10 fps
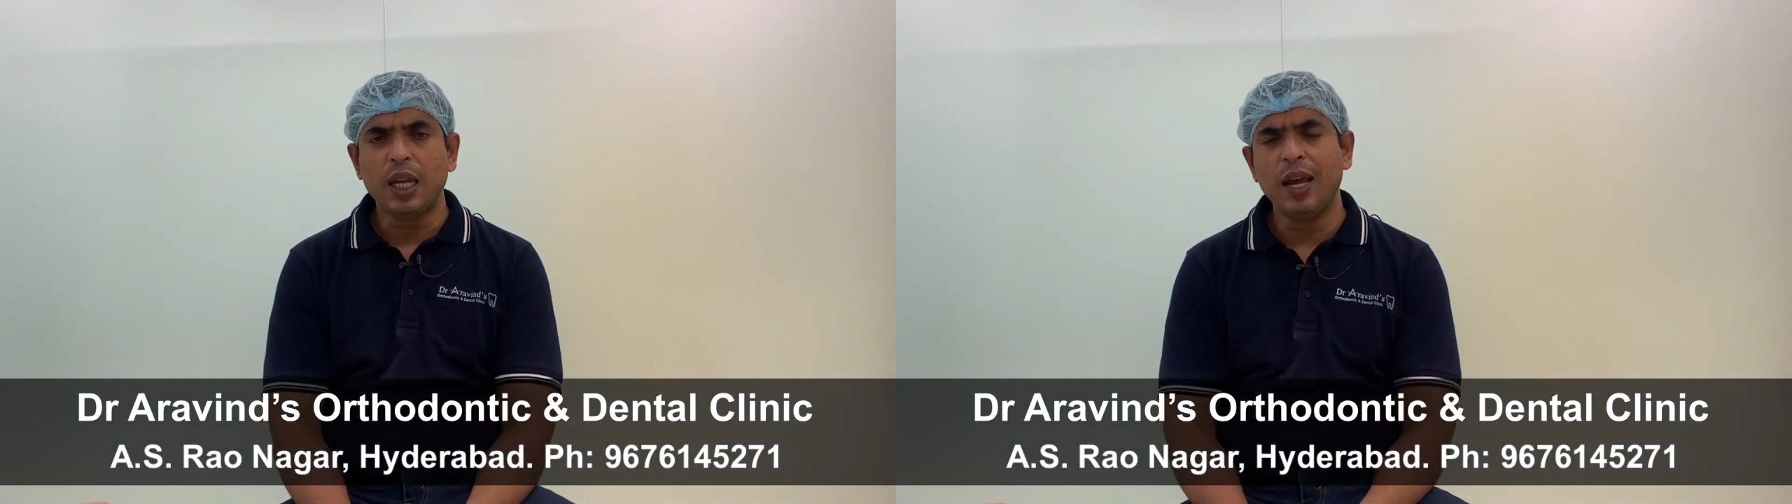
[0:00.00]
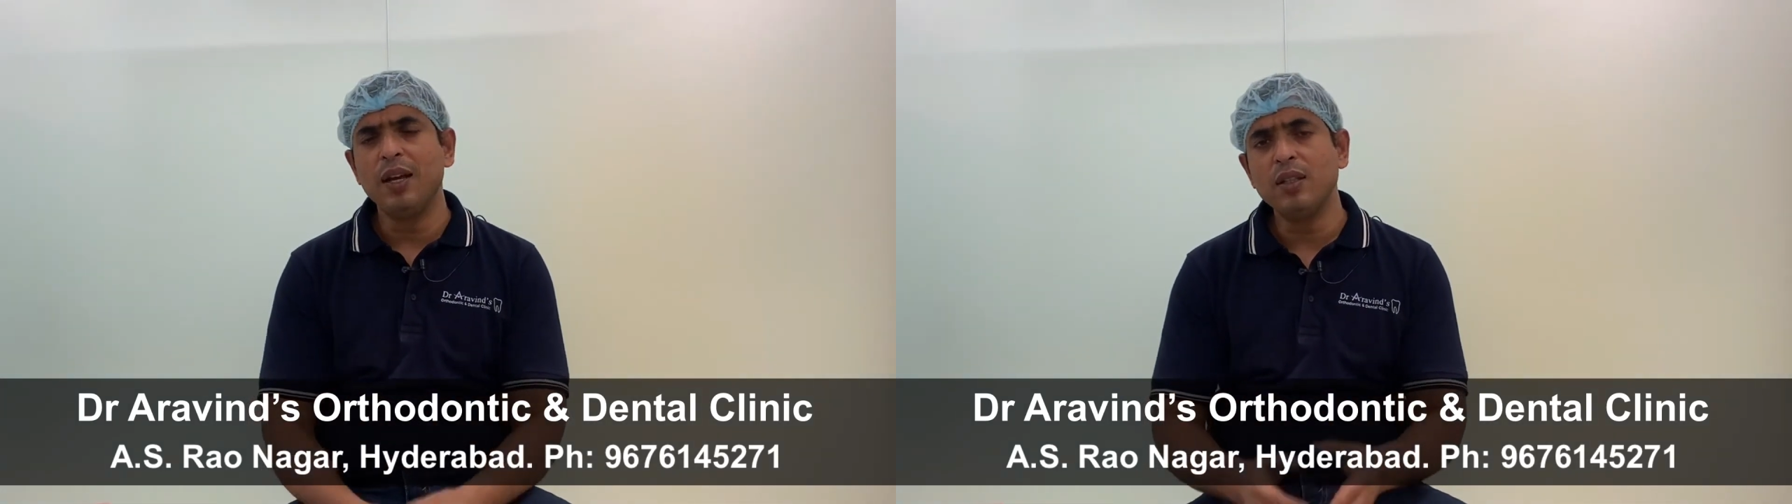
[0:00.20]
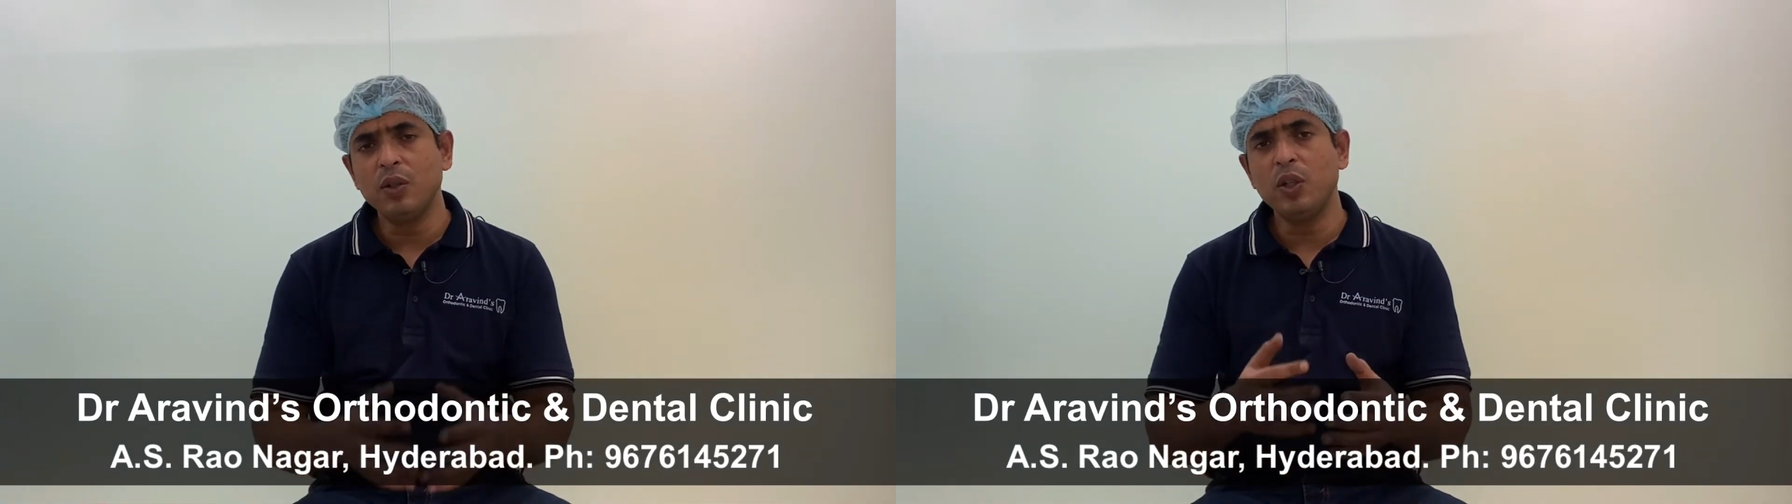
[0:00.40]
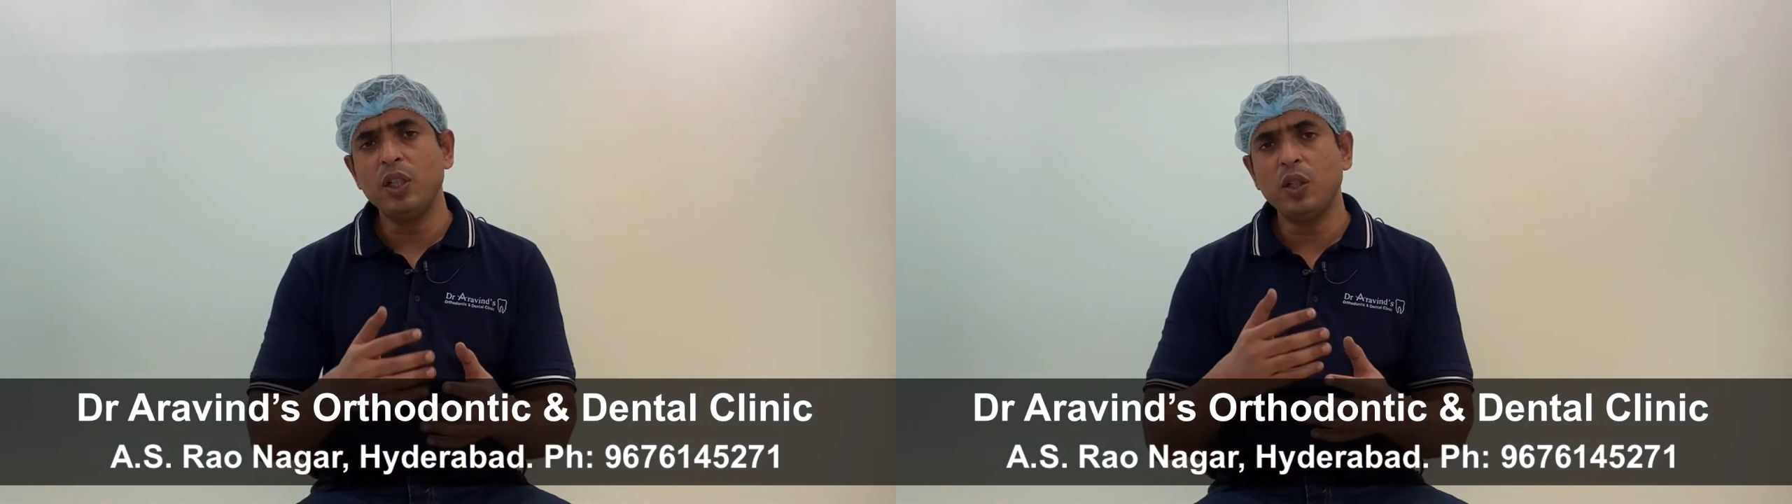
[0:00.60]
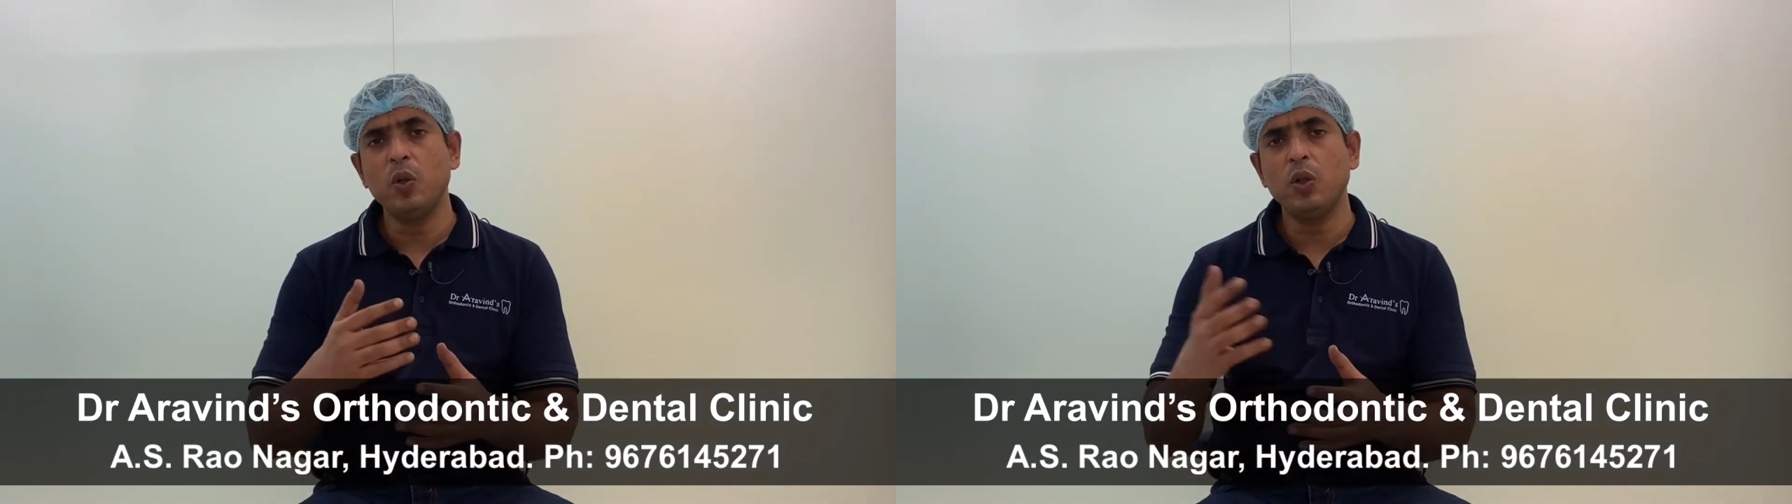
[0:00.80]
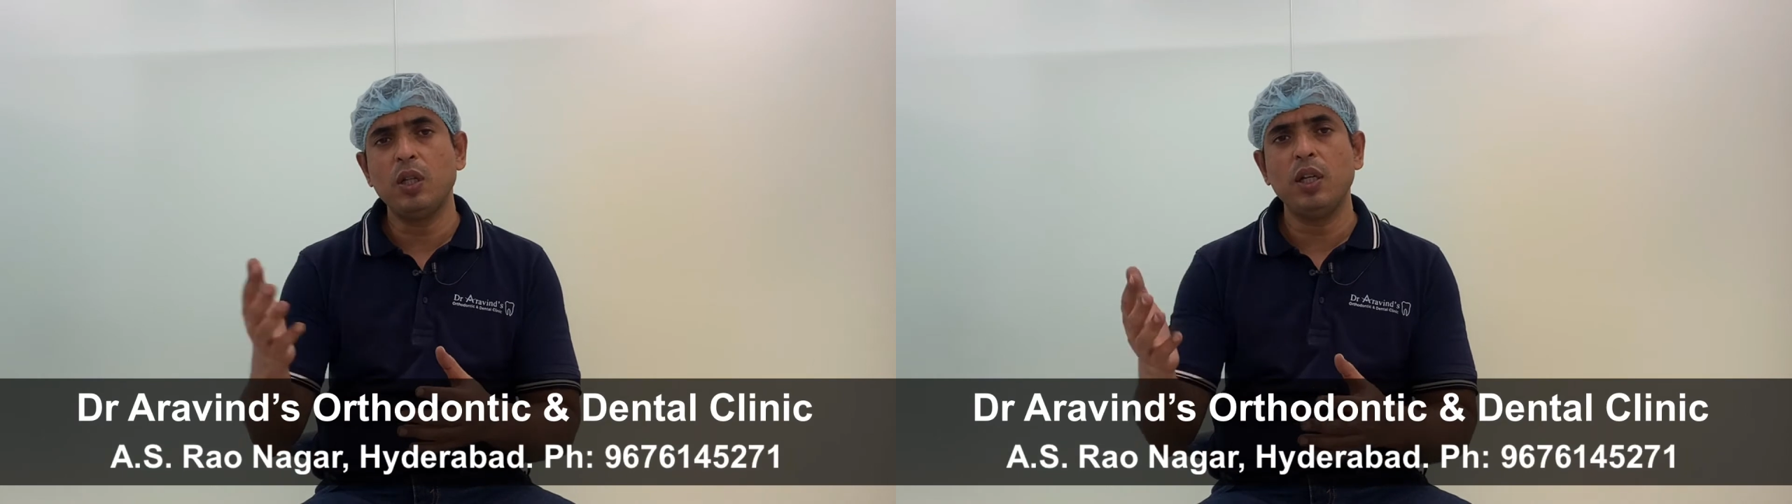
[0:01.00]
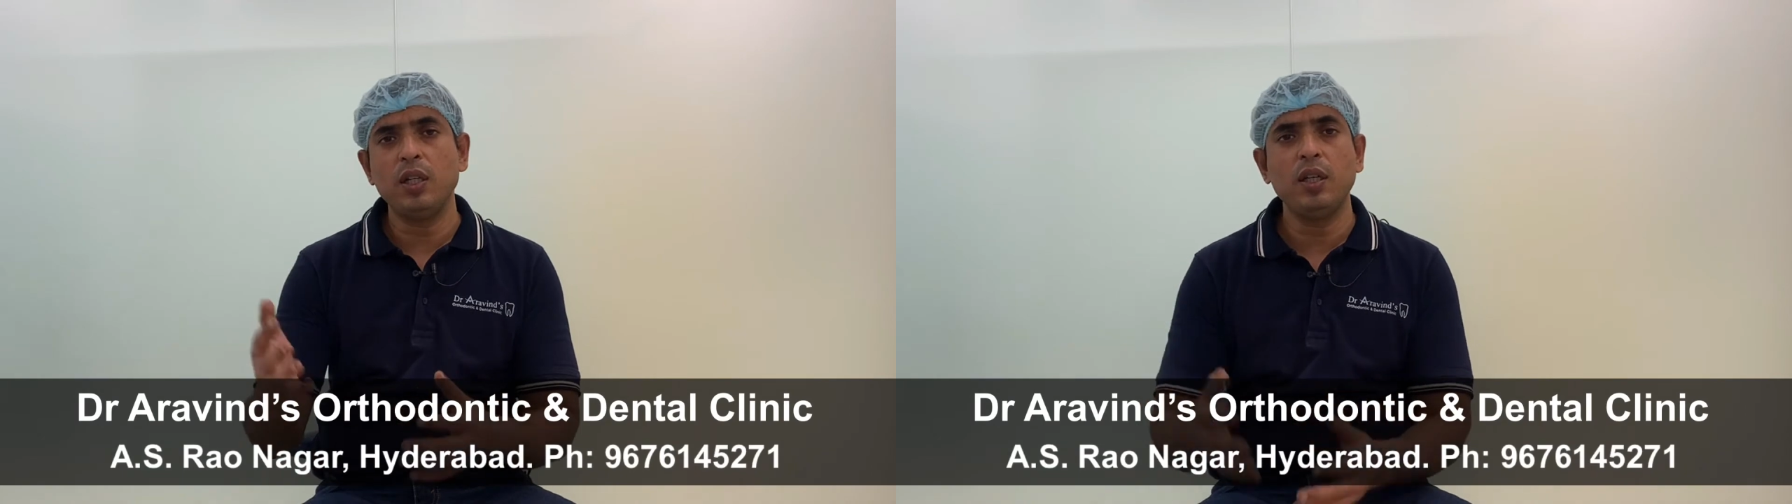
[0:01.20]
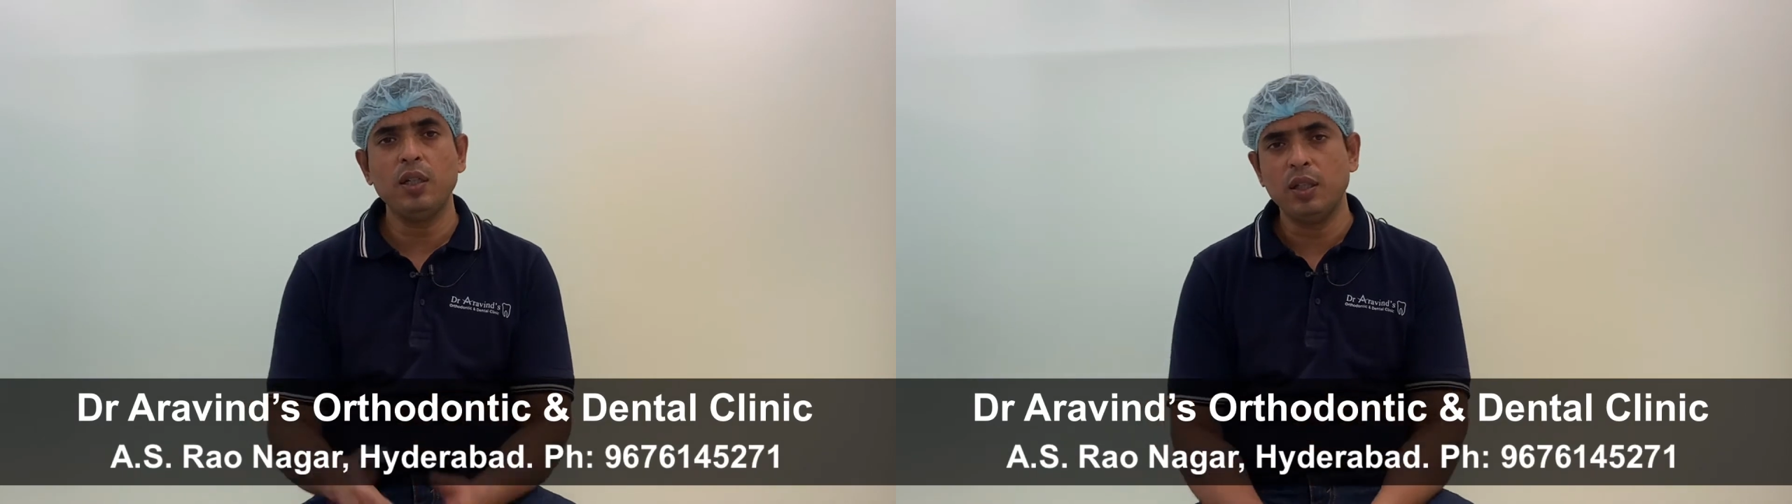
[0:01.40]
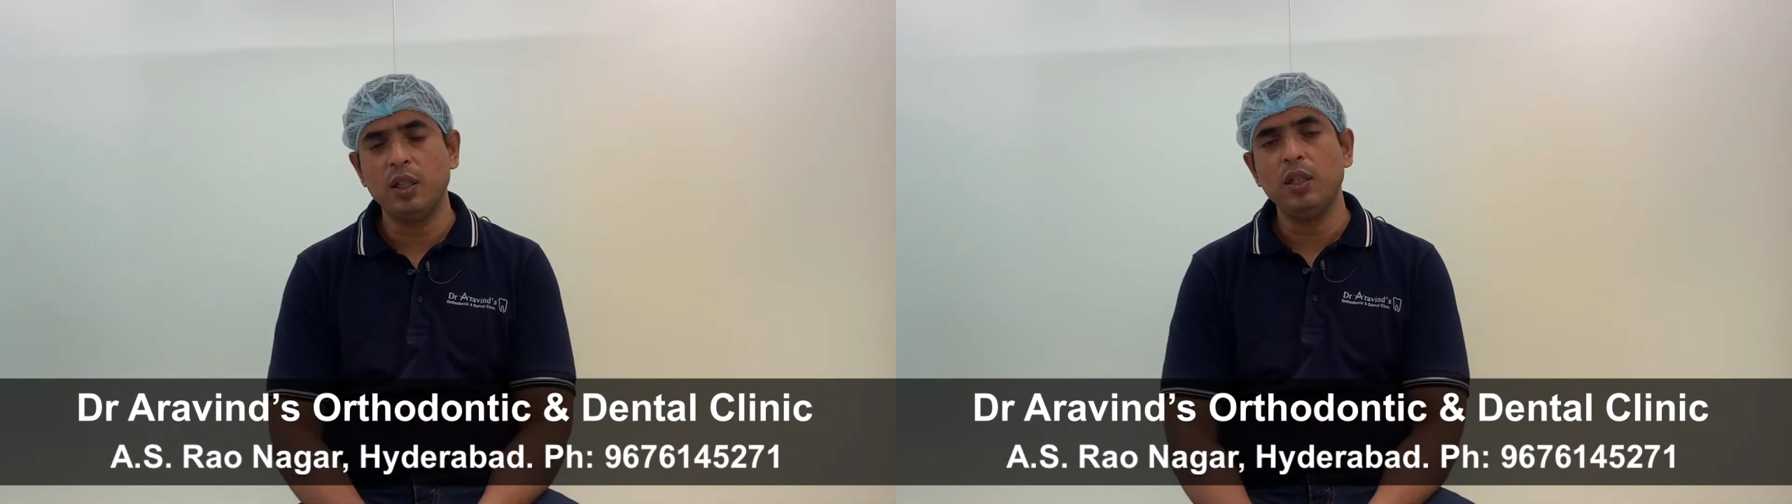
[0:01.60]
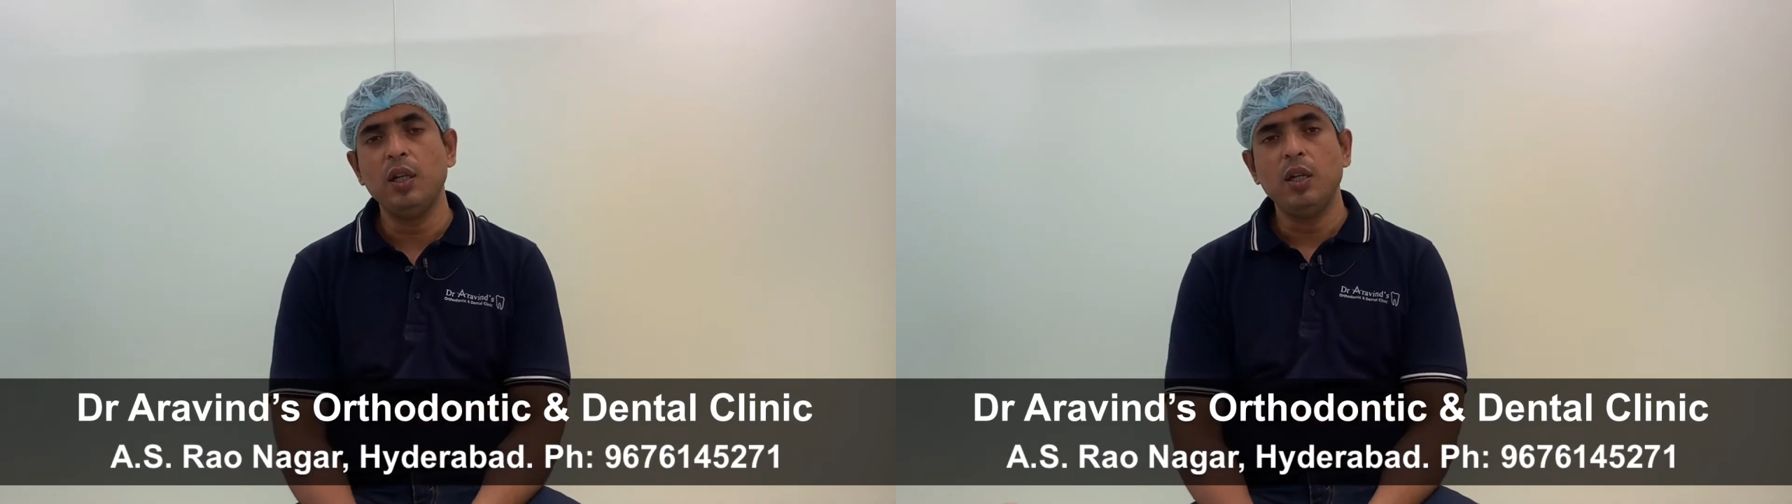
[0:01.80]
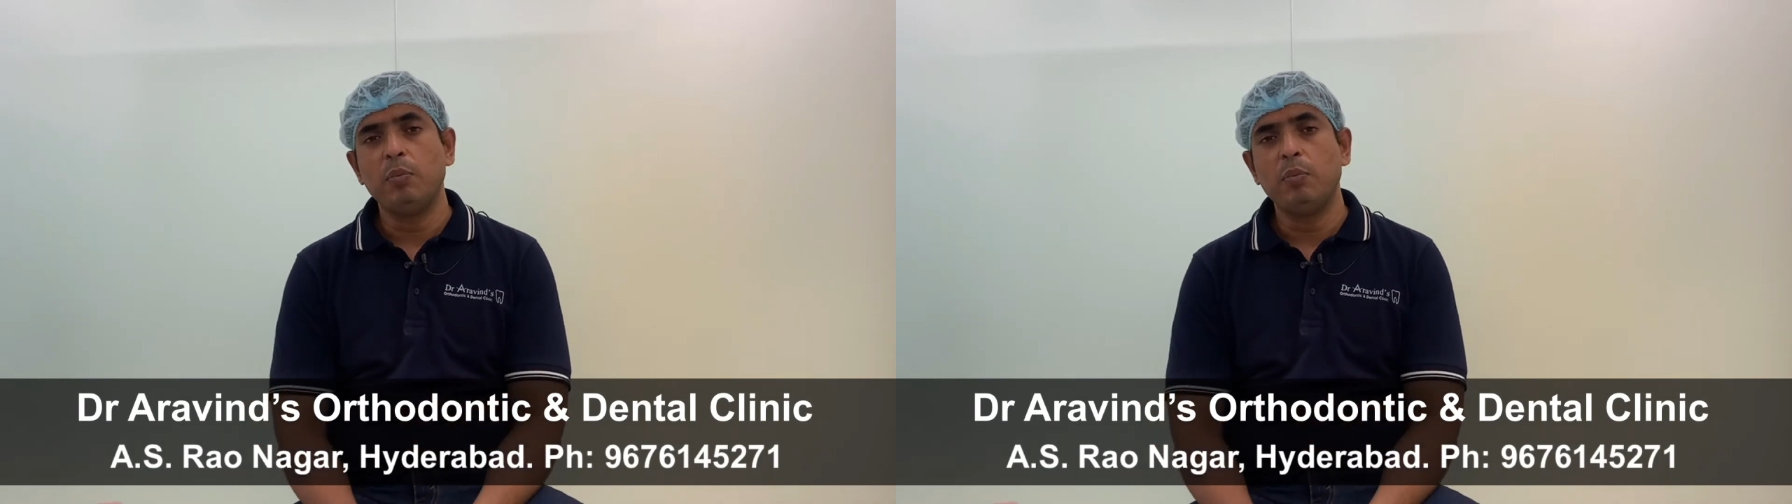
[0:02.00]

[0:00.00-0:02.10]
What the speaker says: As the duration goes on increasing,